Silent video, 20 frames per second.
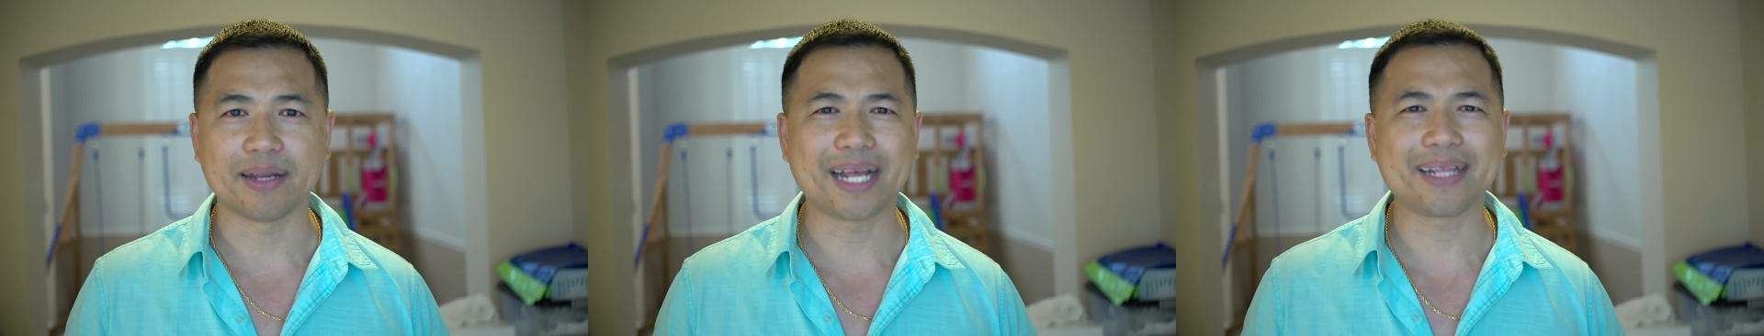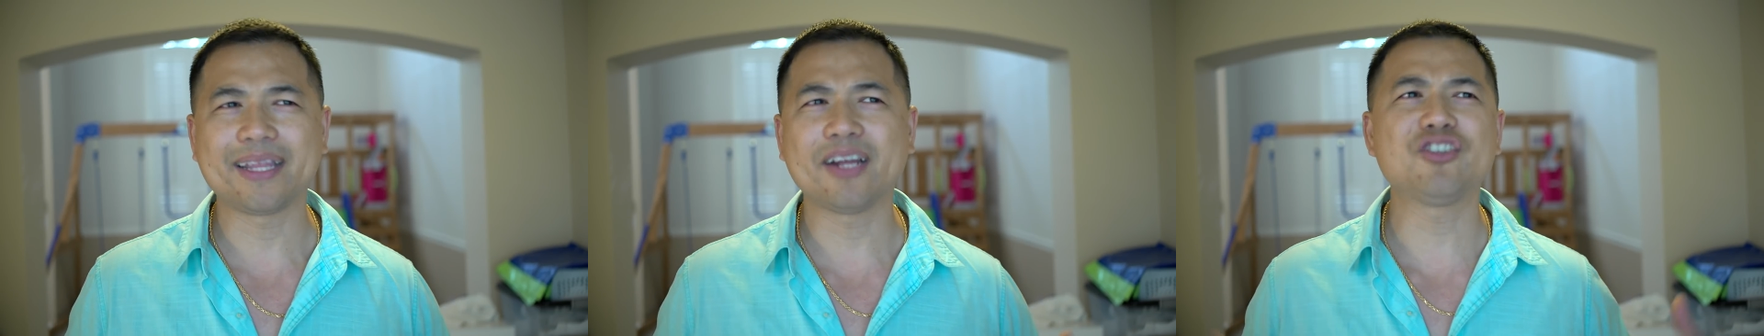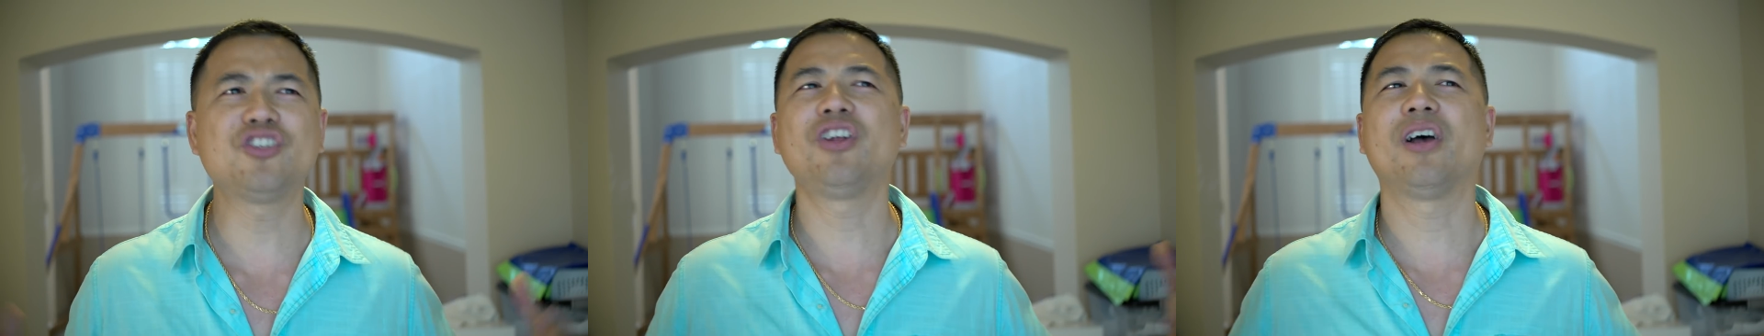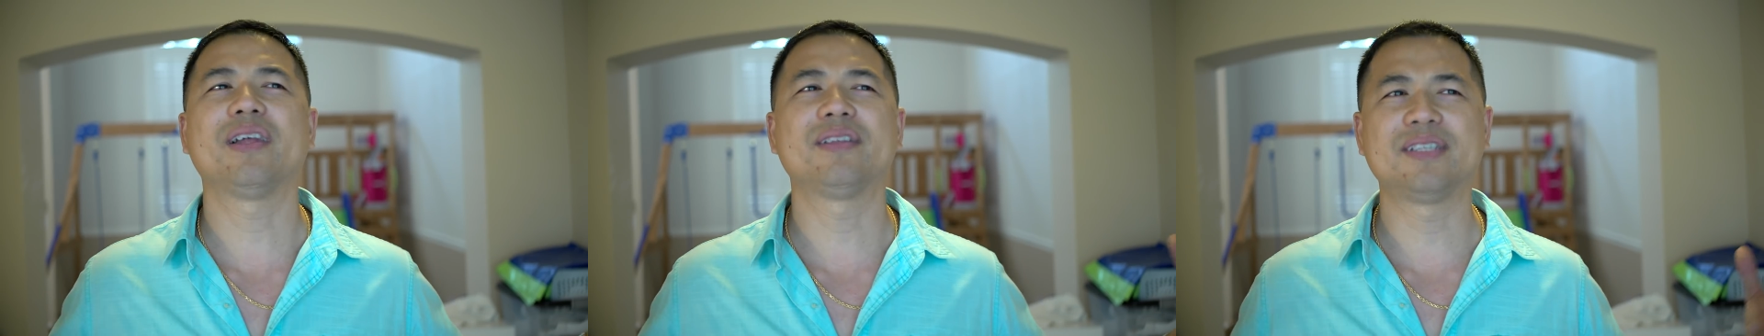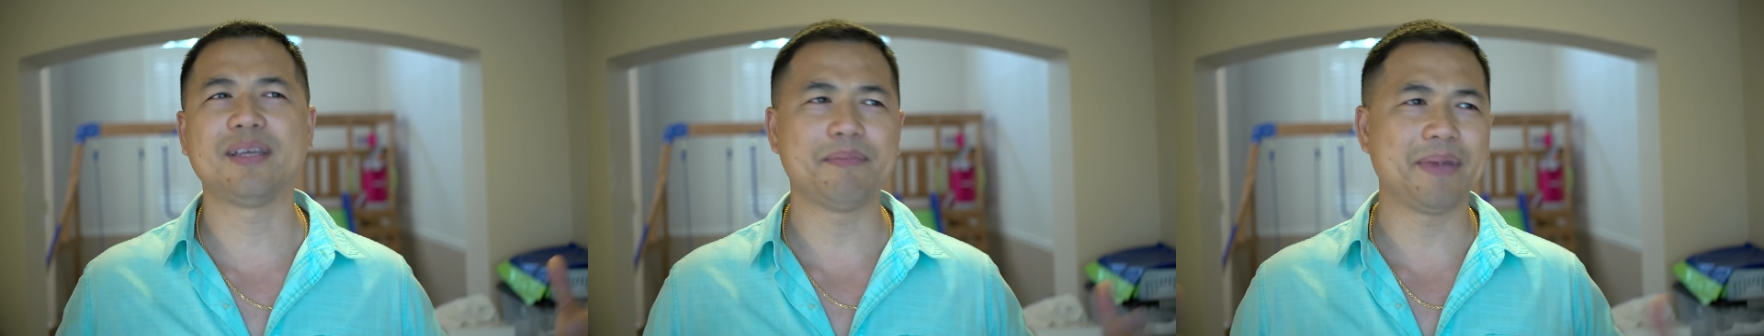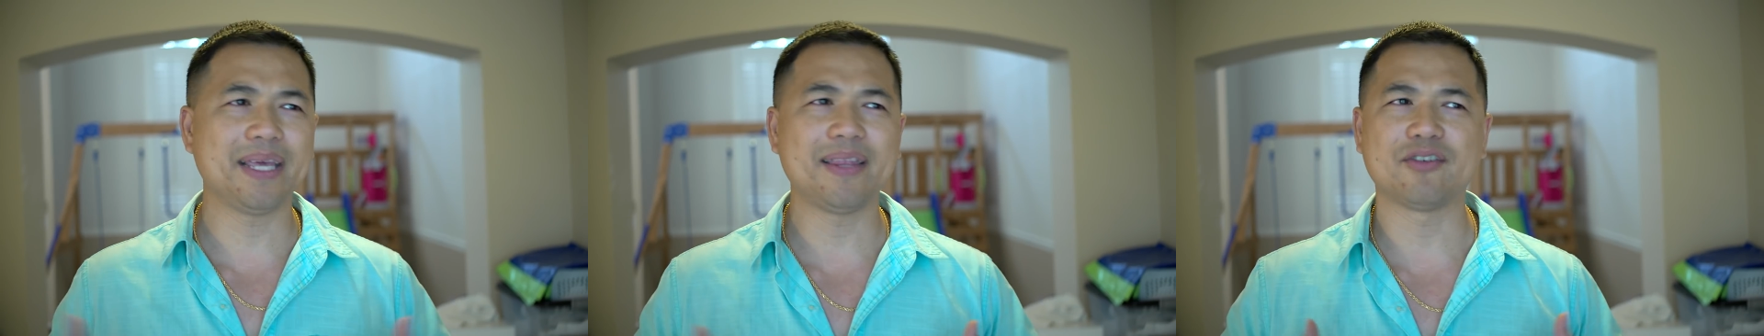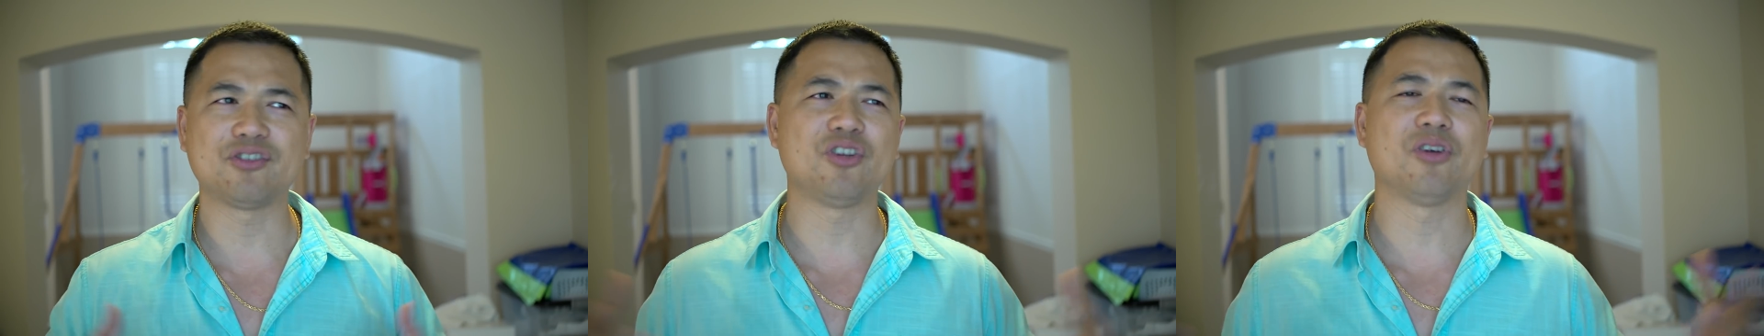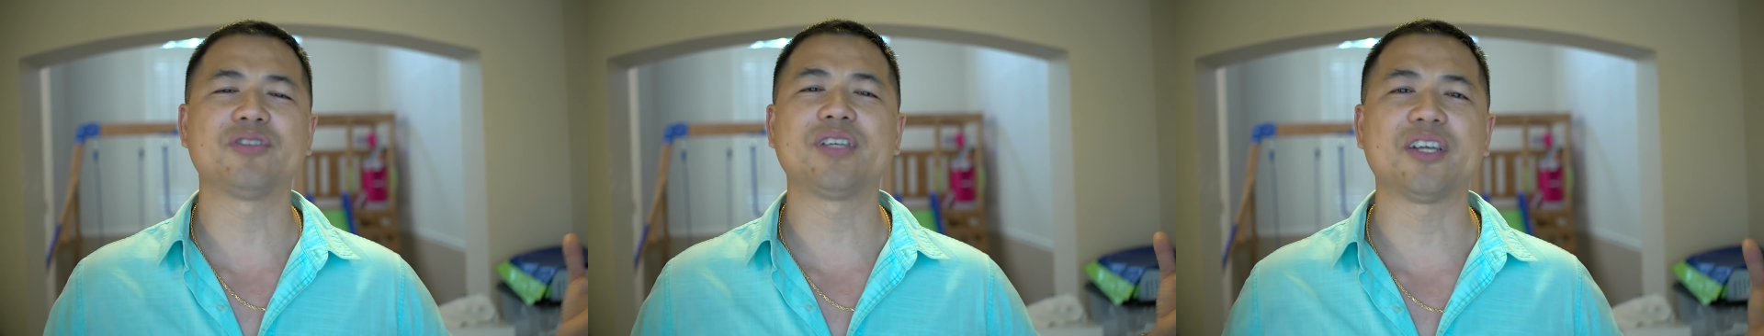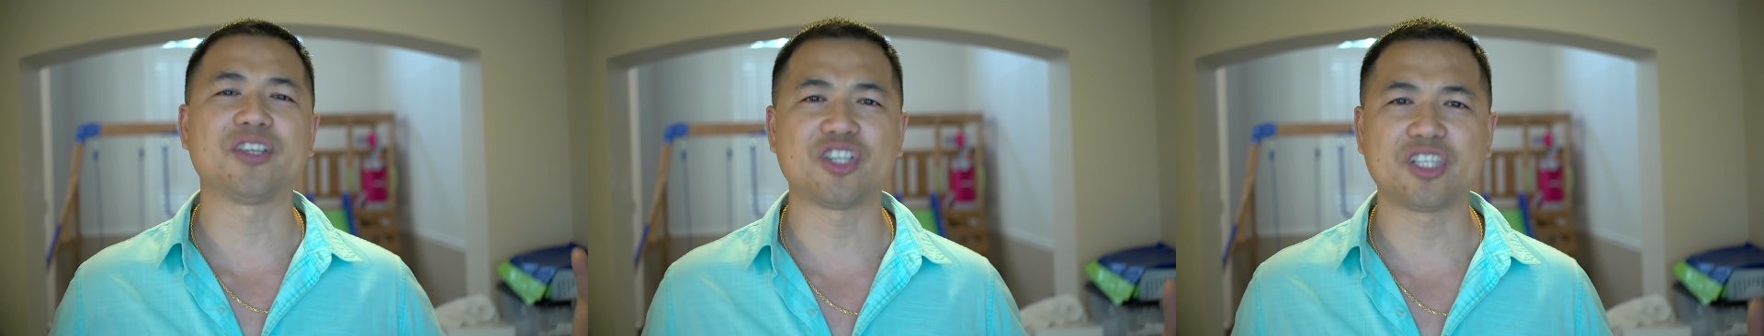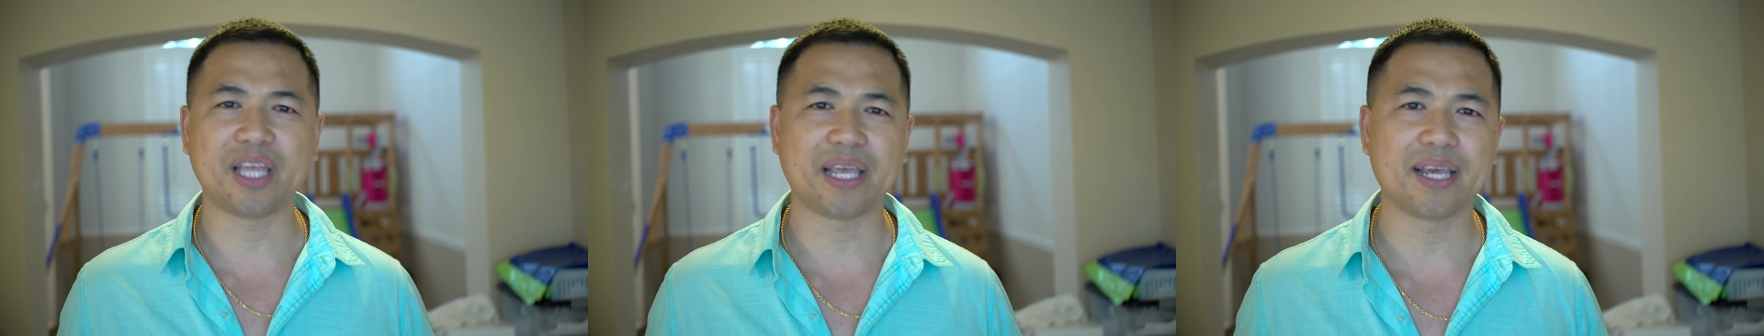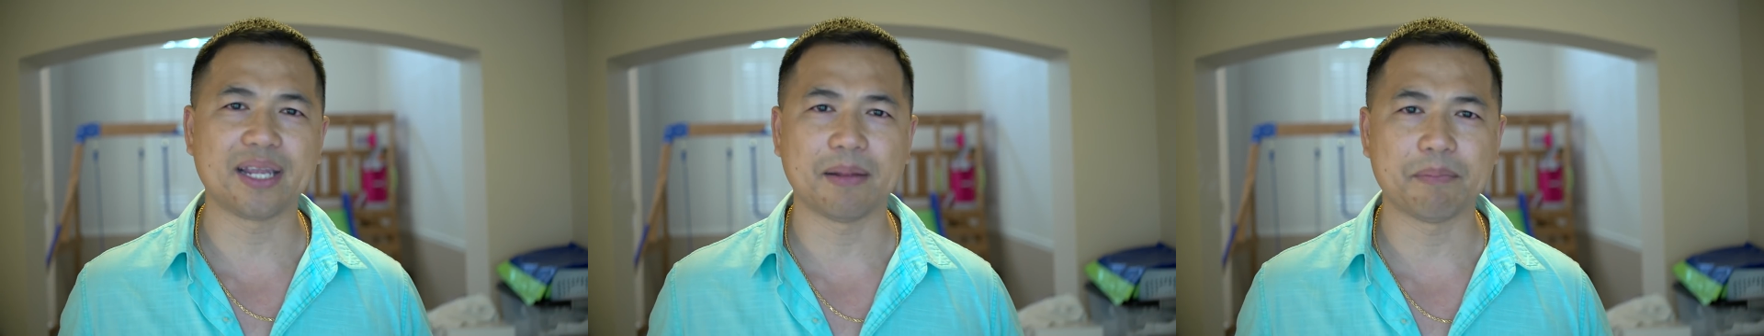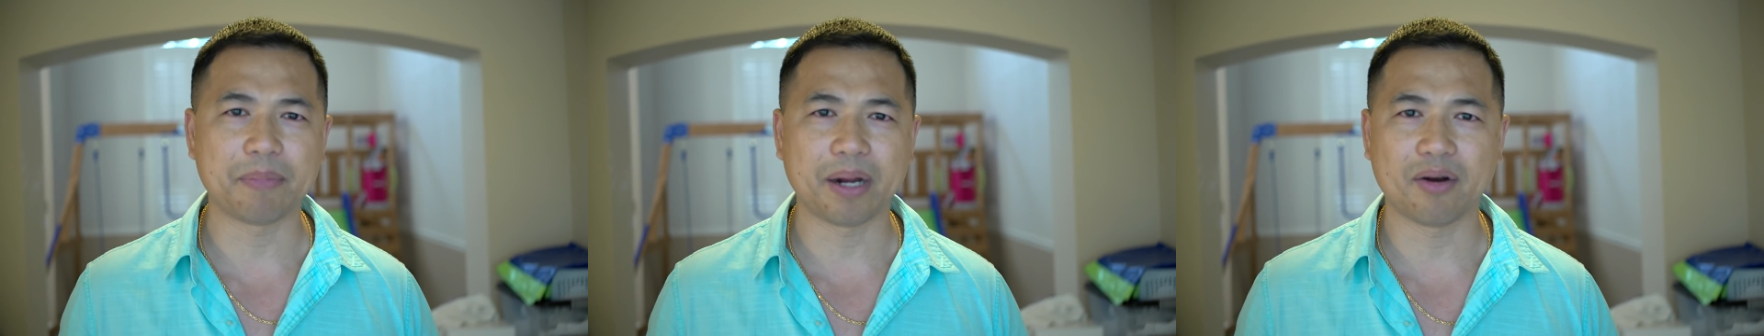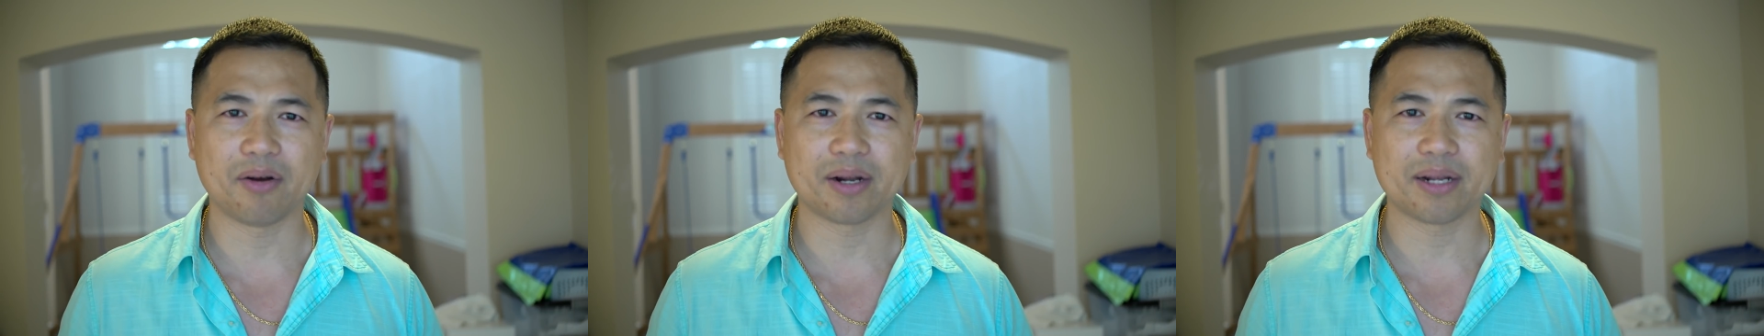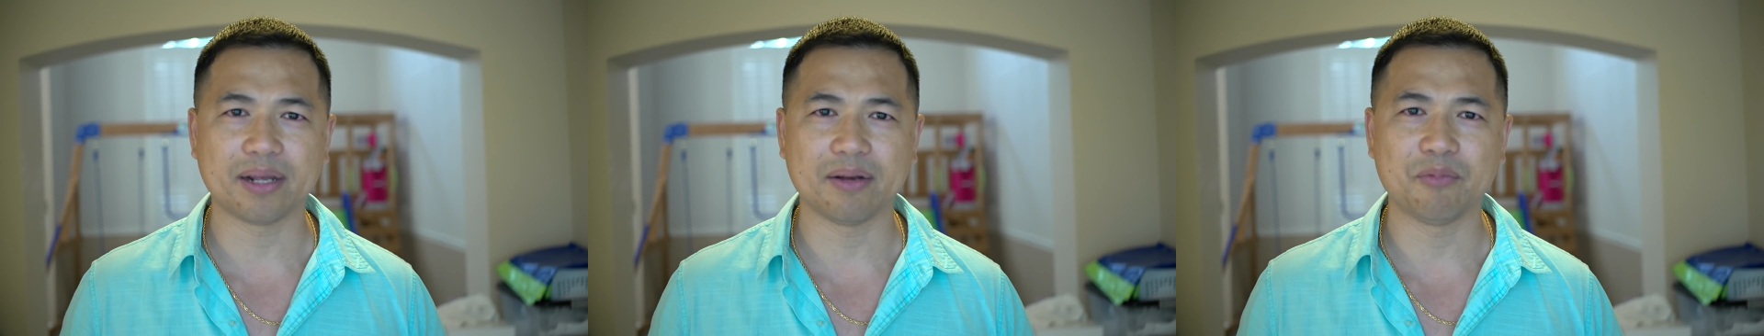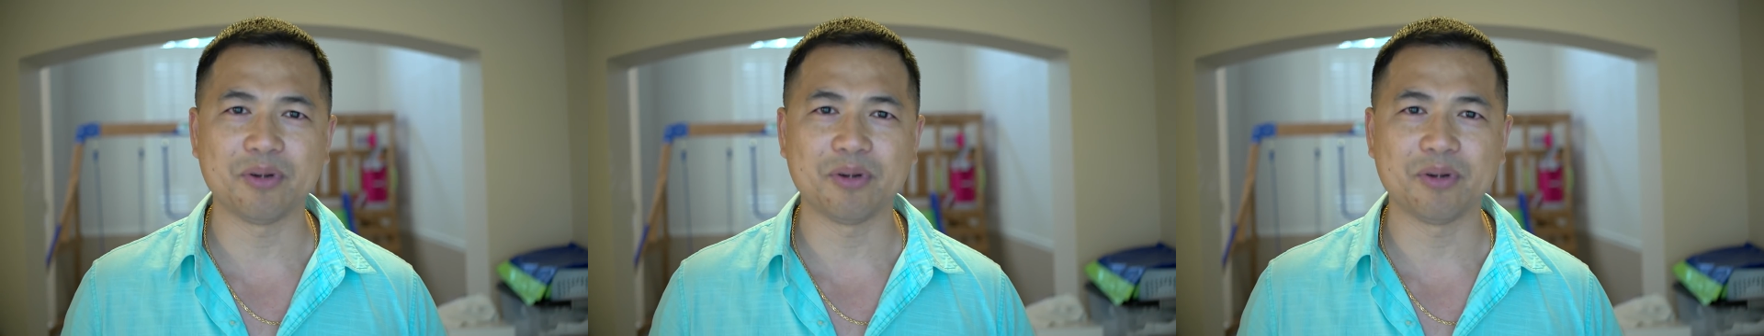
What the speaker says: Like to me, there's no such thing in America.